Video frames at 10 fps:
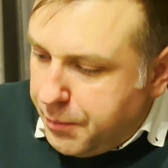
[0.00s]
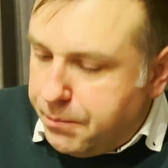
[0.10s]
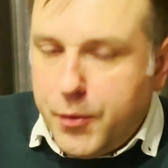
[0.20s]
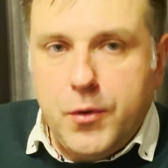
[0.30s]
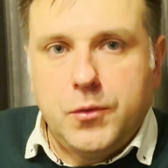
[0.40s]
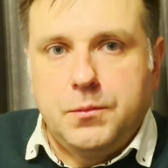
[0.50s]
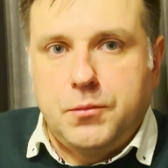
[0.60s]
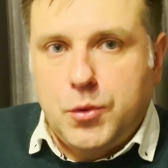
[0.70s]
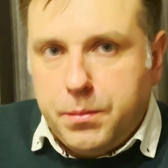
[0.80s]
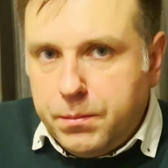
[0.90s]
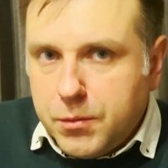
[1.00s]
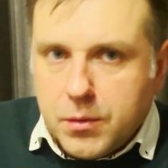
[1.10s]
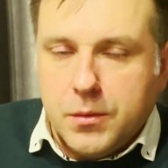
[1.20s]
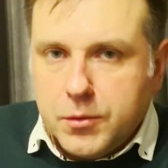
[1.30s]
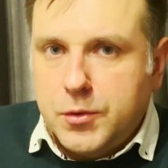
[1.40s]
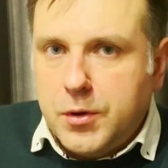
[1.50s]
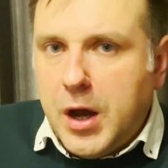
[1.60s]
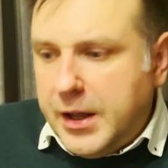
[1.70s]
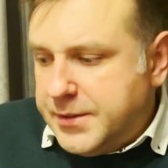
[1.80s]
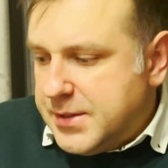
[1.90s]
prune to
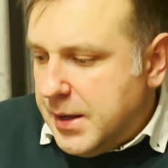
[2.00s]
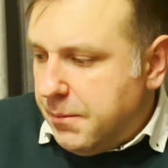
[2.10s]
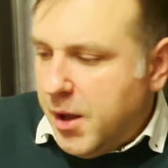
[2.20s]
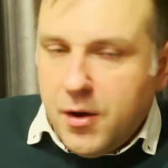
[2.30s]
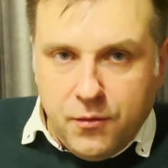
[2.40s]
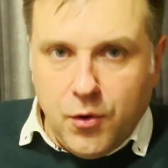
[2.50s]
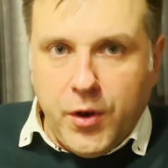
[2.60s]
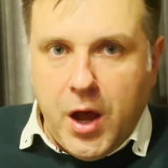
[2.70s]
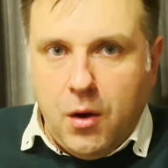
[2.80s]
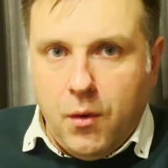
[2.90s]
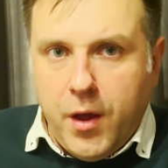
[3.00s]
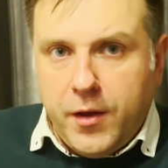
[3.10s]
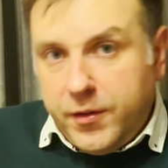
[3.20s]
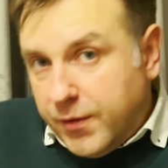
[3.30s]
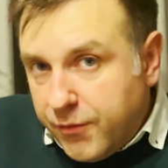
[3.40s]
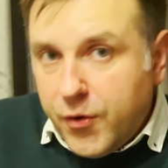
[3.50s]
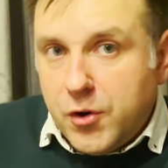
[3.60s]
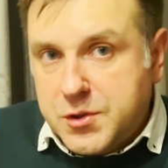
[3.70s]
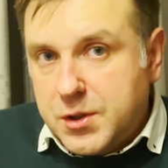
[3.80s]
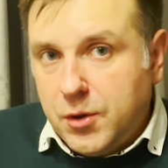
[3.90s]
cut them for now at the
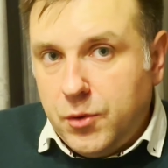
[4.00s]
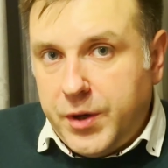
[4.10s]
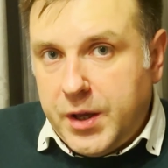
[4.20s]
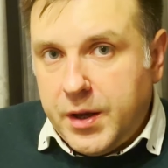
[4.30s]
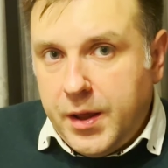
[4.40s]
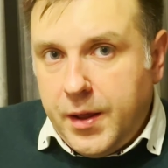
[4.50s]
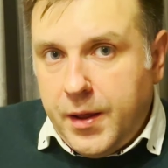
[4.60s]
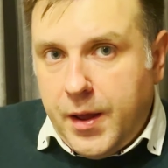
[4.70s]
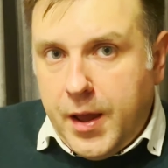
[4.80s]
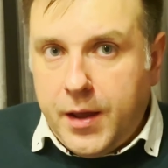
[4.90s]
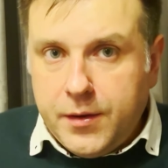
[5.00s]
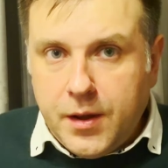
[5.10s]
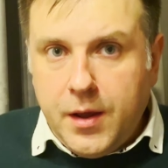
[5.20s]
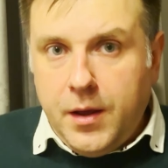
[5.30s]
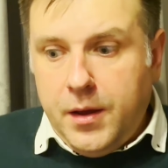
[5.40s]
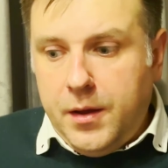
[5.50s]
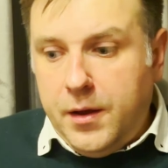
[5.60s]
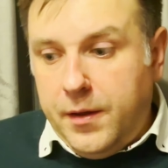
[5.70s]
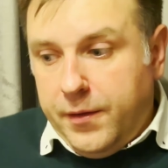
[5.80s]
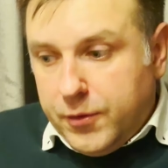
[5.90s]
first loading and
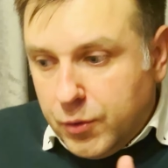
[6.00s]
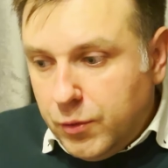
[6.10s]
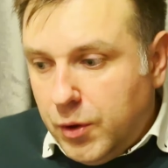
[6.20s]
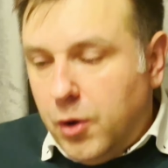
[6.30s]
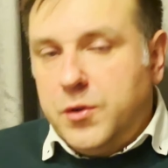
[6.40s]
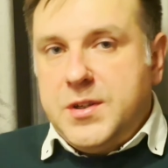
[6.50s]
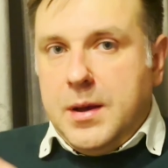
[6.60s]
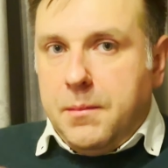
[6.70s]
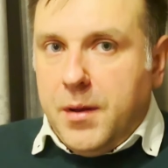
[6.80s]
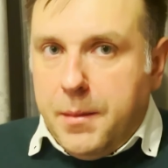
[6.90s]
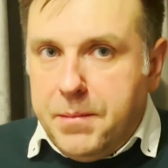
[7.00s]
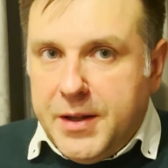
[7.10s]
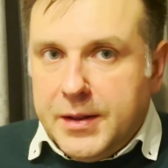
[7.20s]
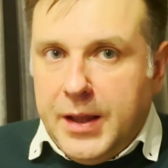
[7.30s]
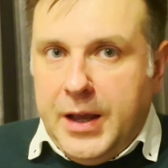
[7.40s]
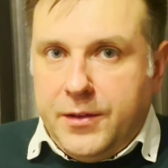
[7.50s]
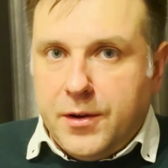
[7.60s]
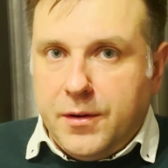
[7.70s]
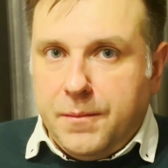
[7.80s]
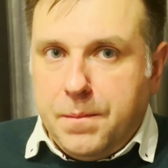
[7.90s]
to load them a bit
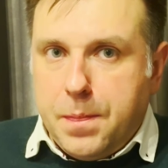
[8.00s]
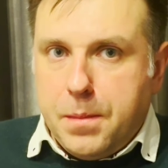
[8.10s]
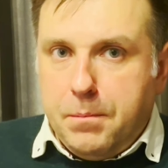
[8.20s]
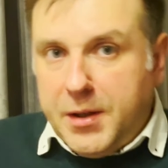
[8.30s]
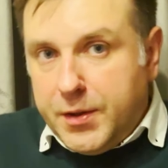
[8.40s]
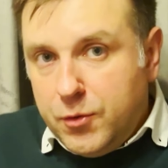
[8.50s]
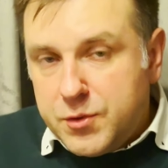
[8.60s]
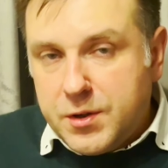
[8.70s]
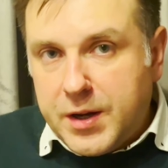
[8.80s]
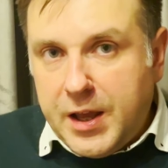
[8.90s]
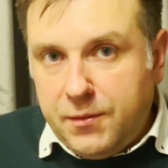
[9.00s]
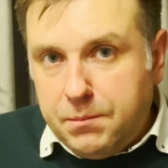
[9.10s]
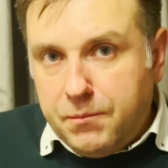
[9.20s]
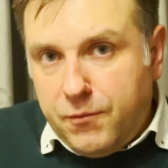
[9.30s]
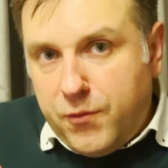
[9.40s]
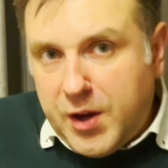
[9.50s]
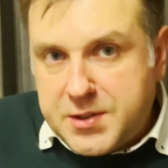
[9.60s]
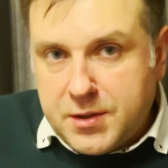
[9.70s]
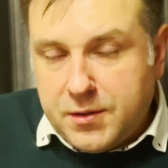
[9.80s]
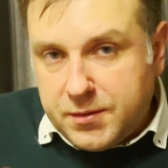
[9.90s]
later. But user can
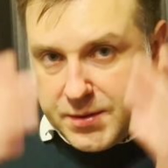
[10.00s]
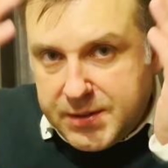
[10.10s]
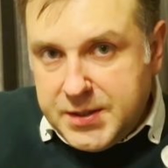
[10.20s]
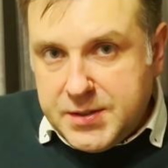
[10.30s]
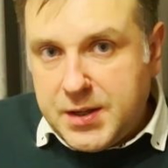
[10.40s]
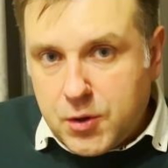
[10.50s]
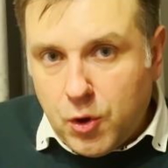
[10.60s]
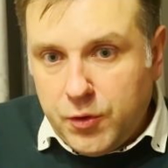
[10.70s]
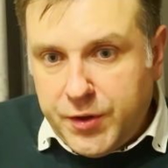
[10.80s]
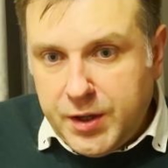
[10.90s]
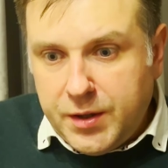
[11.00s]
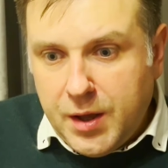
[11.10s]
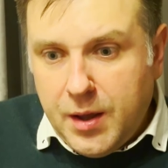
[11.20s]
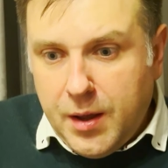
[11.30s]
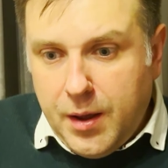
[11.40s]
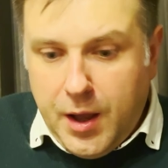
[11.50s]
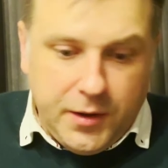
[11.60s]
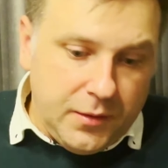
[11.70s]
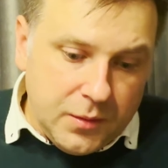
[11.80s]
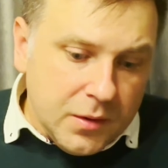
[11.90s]
faster see the content,
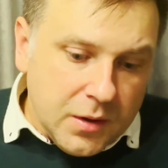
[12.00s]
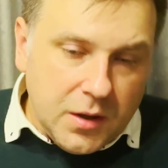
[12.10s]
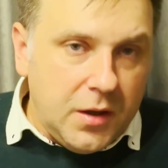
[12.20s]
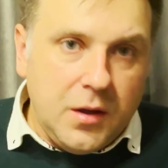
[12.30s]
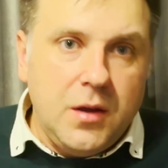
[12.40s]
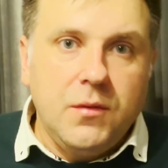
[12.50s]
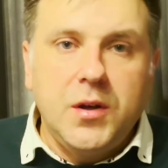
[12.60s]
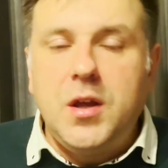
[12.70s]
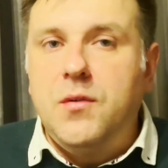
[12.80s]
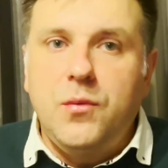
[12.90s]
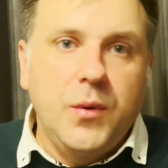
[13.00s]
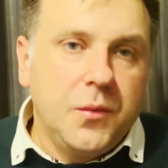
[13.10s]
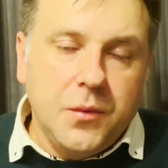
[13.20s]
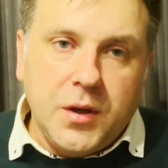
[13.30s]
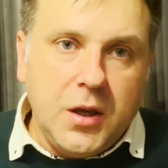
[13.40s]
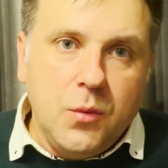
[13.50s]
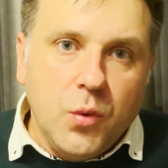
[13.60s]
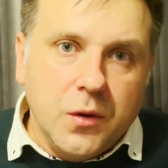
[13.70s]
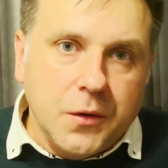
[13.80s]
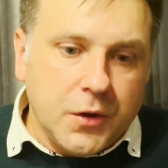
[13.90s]
and even if he
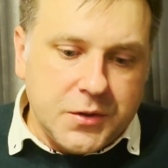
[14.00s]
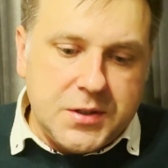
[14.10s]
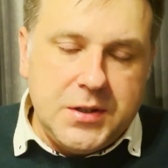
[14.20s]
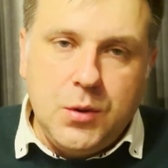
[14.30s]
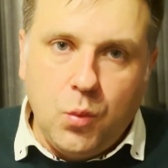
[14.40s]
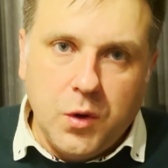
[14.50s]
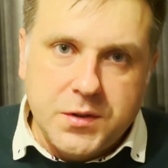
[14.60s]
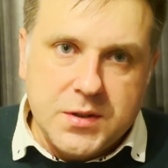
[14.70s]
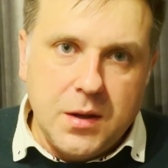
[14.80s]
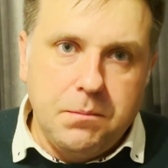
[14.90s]
will not see what's